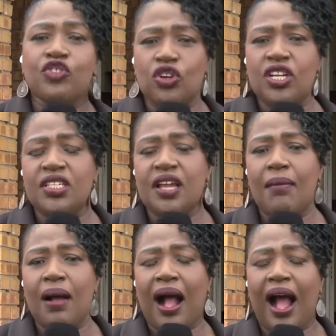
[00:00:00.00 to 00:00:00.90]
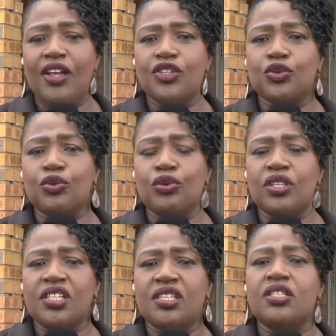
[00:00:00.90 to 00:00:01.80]
Jongintaba High
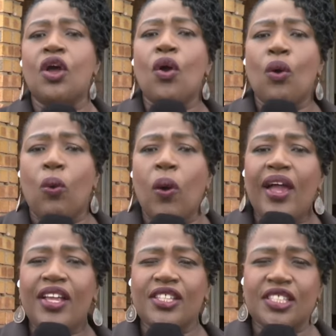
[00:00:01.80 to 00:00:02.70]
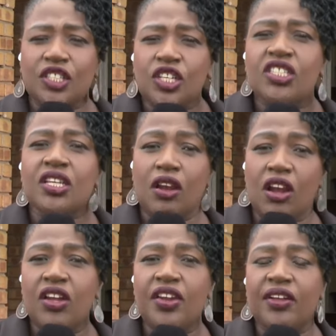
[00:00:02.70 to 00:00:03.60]
School. This is where six
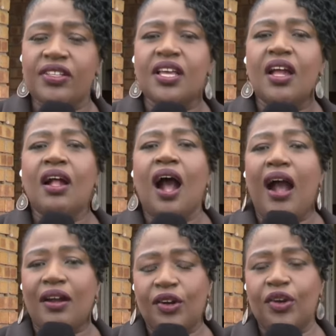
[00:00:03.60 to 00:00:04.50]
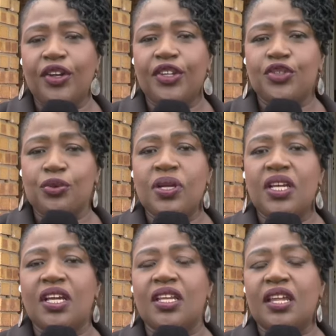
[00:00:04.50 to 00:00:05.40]
learners are currently
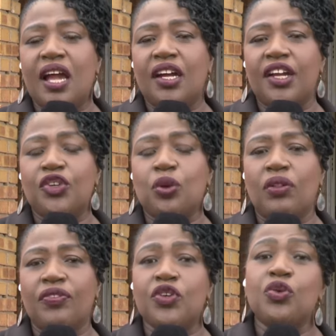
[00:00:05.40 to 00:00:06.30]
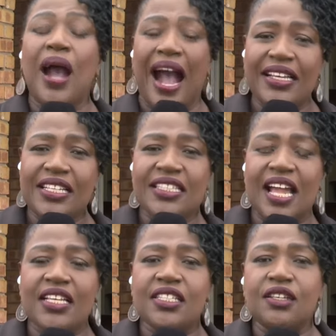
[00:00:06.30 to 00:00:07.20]
doing their grade 12, and we
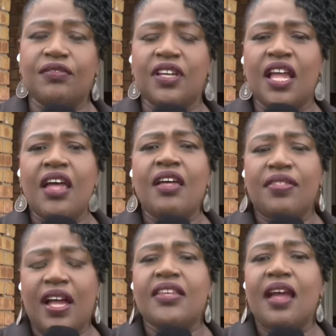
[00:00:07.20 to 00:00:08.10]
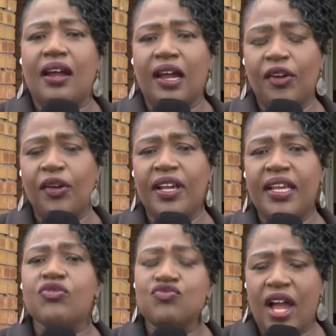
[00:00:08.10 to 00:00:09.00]
understand, Stephen, that they are
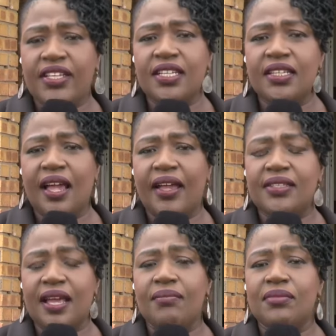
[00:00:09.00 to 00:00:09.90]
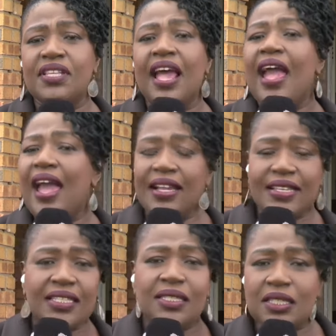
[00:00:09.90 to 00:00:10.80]
currently writing their exams
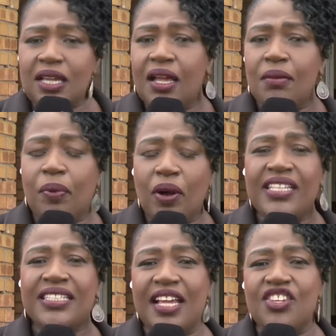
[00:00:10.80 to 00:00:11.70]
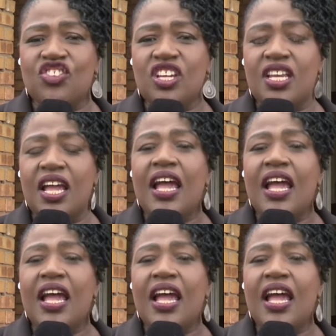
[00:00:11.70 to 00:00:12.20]
at a uh, police station